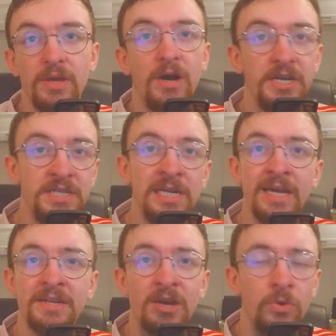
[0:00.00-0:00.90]
Ideally,
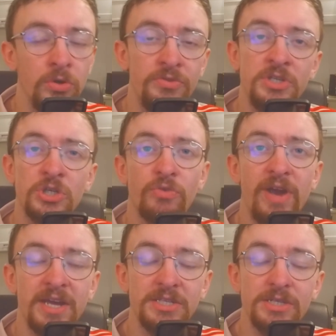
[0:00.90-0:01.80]
I'd get all of these
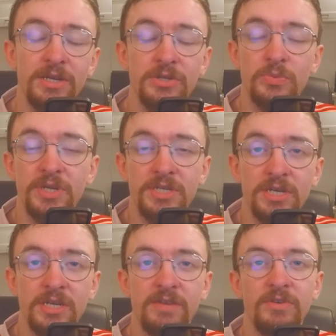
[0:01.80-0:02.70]
correct, and we'd
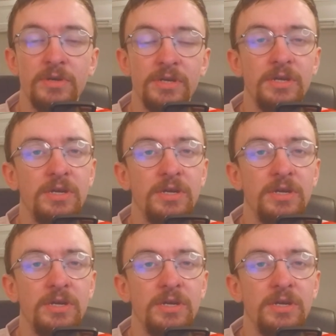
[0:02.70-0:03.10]
have a